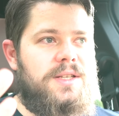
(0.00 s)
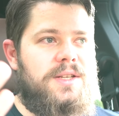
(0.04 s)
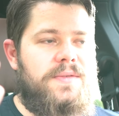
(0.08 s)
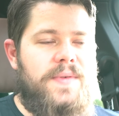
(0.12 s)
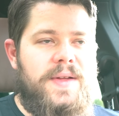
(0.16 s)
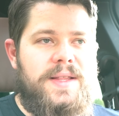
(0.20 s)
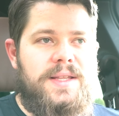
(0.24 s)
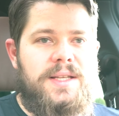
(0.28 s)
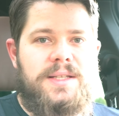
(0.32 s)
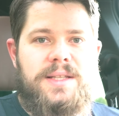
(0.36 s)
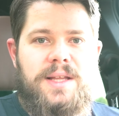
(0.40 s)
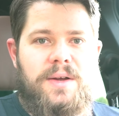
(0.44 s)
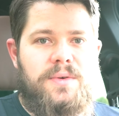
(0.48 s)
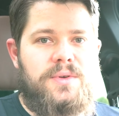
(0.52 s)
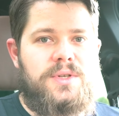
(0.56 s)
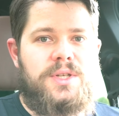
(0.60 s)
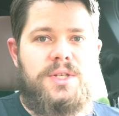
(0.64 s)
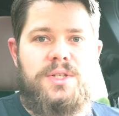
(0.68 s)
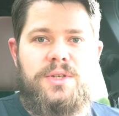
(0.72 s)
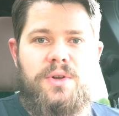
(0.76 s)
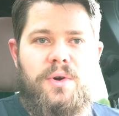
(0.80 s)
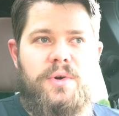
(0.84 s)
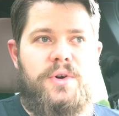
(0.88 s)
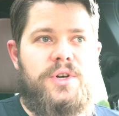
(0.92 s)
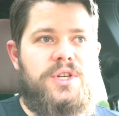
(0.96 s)

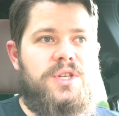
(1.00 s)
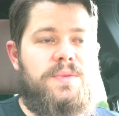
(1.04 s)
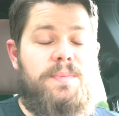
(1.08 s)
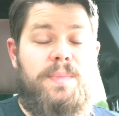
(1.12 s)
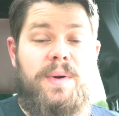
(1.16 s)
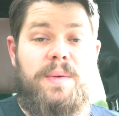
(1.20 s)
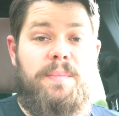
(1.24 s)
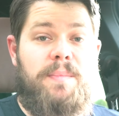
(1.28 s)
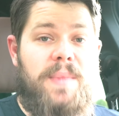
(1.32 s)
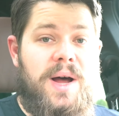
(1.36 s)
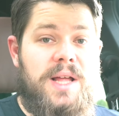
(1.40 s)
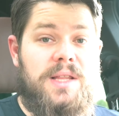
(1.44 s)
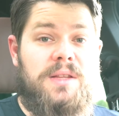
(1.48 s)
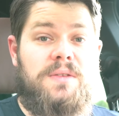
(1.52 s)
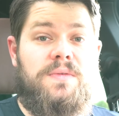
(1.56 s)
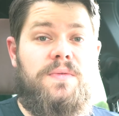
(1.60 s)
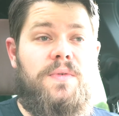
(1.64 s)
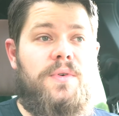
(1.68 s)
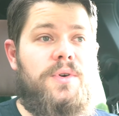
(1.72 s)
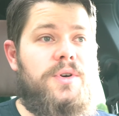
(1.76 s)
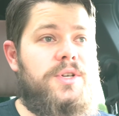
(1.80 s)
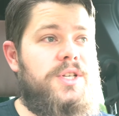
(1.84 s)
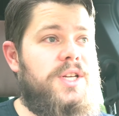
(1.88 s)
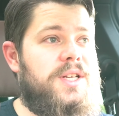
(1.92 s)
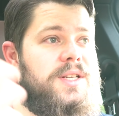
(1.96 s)
$20,000 per month
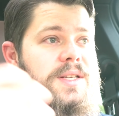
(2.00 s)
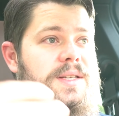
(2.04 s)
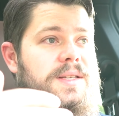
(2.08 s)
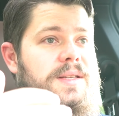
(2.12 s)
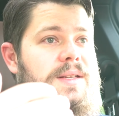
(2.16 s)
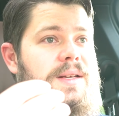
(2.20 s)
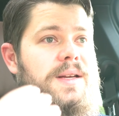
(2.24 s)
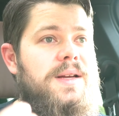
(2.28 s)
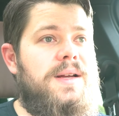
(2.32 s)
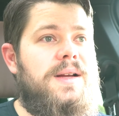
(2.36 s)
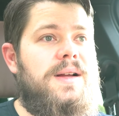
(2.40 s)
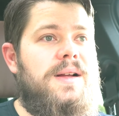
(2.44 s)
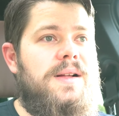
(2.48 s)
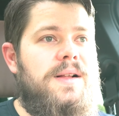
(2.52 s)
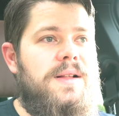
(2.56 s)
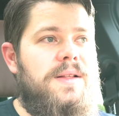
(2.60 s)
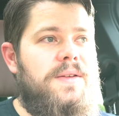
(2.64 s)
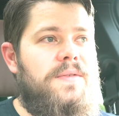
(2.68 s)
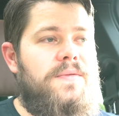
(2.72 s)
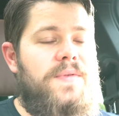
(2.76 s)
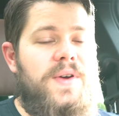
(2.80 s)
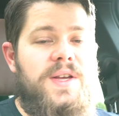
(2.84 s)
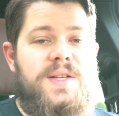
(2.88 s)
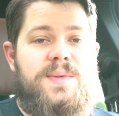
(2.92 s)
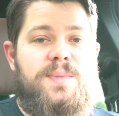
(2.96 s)
for just
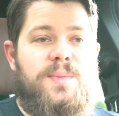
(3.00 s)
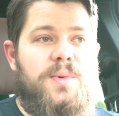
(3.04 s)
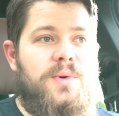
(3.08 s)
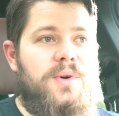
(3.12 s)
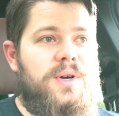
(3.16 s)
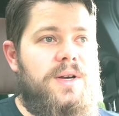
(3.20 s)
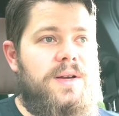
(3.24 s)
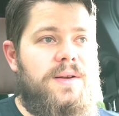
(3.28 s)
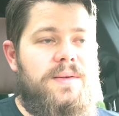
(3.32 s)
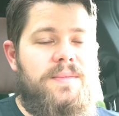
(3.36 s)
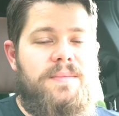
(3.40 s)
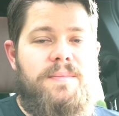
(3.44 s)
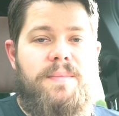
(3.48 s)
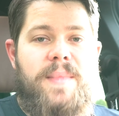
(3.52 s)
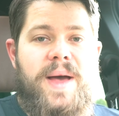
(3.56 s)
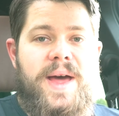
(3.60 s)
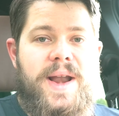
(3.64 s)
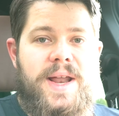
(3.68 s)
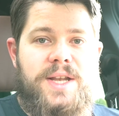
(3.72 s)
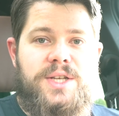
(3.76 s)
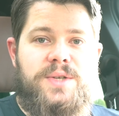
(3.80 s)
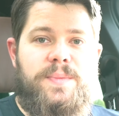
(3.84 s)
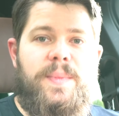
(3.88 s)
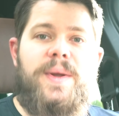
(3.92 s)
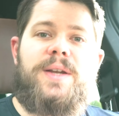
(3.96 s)
Facebook
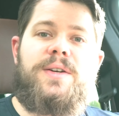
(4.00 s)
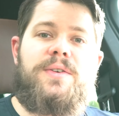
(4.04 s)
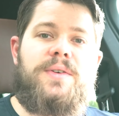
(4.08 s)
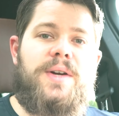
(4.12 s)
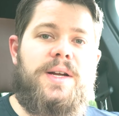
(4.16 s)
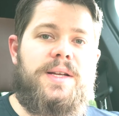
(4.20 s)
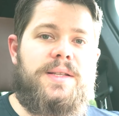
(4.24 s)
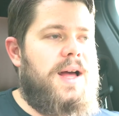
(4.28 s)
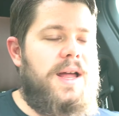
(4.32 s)
management, right?